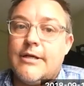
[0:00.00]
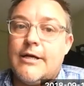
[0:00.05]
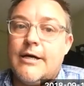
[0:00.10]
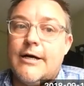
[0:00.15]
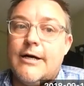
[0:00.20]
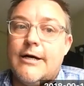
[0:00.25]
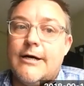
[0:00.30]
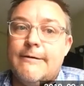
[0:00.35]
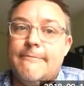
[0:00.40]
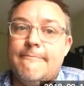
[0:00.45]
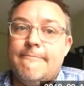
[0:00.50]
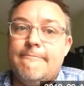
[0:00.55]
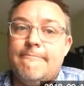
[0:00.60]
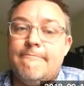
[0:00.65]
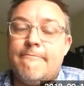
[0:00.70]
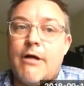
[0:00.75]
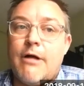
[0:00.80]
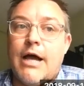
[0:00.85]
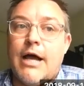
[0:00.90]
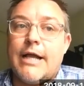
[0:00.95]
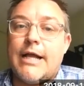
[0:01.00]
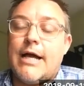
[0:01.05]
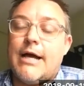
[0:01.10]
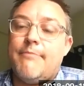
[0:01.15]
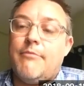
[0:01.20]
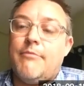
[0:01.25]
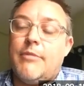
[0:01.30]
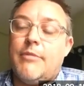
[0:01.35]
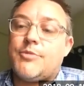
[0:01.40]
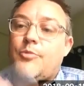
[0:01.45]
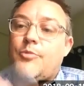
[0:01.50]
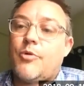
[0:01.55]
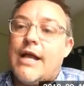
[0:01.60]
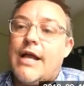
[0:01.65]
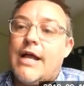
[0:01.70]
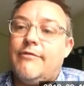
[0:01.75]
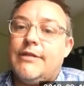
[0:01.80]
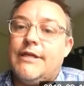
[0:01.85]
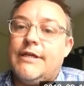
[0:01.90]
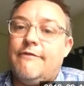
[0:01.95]
I got much more
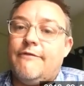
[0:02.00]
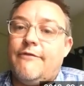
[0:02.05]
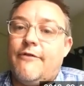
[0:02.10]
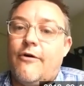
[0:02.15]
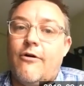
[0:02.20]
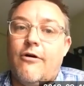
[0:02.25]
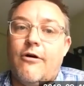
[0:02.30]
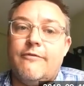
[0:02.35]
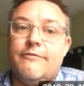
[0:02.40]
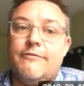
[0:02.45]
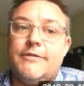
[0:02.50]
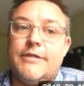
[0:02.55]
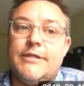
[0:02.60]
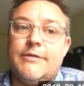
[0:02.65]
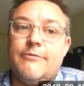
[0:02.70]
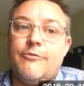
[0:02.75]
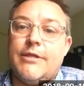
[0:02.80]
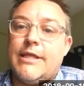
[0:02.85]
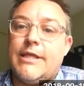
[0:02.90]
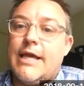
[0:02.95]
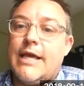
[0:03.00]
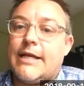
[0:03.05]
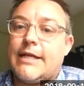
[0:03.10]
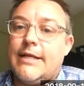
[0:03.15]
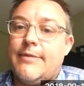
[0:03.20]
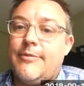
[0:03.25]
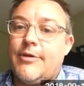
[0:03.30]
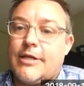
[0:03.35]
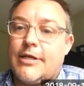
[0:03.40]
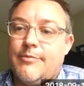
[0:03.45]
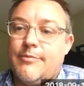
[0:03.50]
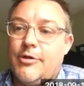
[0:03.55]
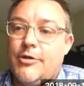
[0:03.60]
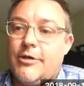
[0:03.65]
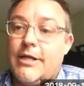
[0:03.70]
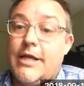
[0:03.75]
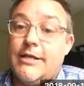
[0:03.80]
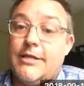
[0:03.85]
heavily involved with the academic community.